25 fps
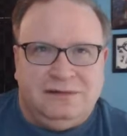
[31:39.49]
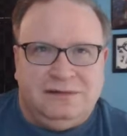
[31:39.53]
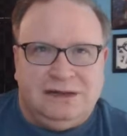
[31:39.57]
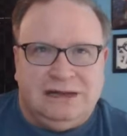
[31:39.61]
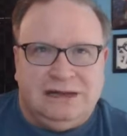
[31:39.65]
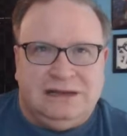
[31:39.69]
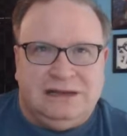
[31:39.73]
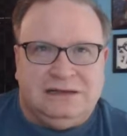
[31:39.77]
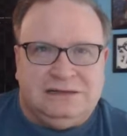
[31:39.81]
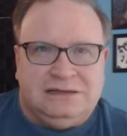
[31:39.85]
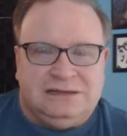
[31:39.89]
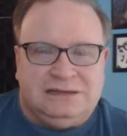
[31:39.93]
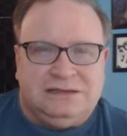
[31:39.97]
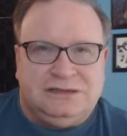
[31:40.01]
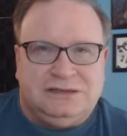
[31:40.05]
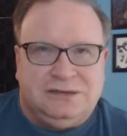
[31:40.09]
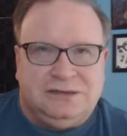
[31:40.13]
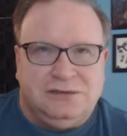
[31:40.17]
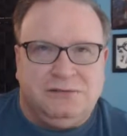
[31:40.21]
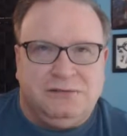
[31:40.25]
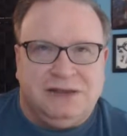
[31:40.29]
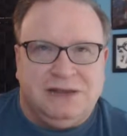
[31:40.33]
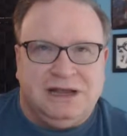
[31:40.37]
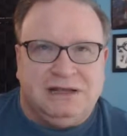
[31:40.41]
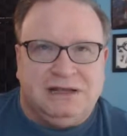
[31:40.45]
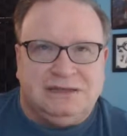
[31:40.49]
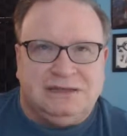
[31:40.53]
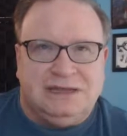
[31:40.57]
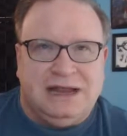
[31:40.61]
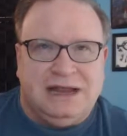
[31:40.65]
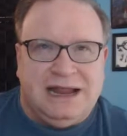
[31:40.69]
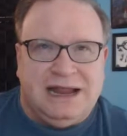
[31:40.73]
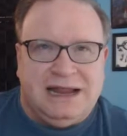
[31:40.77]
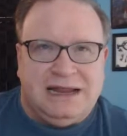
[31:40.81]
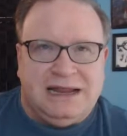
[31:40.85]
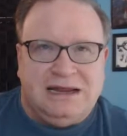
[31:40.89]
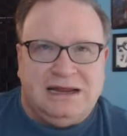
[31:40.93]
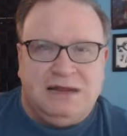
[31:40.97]
is who he is in
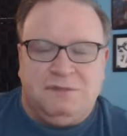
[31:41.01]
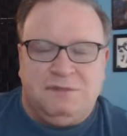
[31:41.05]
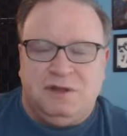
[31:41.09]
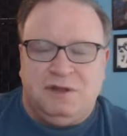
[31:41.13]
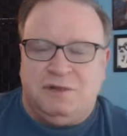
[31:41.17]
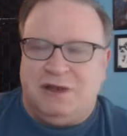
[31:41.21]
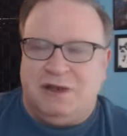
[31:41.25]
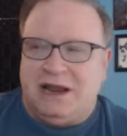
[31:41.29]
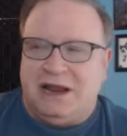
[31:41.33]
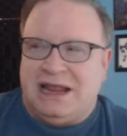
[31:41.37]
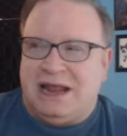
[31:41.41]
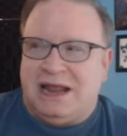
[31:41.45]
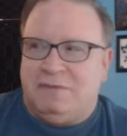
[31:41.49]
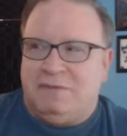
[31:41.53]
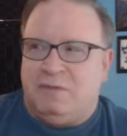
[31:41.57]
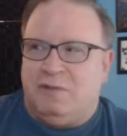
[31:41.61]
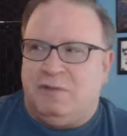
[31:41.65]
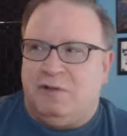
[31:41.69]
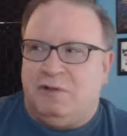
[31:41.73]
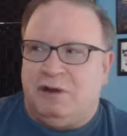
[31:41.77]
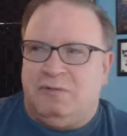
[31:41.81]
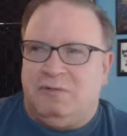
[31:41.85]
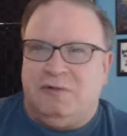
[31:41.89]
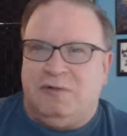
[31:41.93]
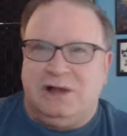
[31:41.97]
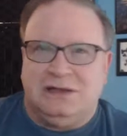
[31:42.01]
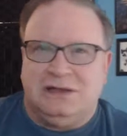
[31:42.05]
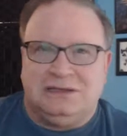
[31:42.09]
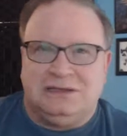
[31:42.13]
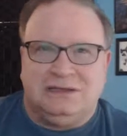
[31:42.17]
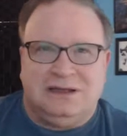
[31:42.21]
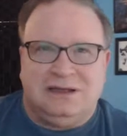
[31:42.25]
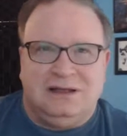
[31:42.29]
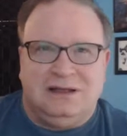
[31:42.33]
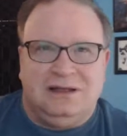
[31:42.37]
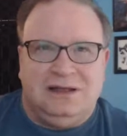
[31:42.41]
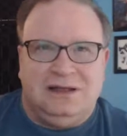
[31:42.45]
AEW, but I can't remember what he was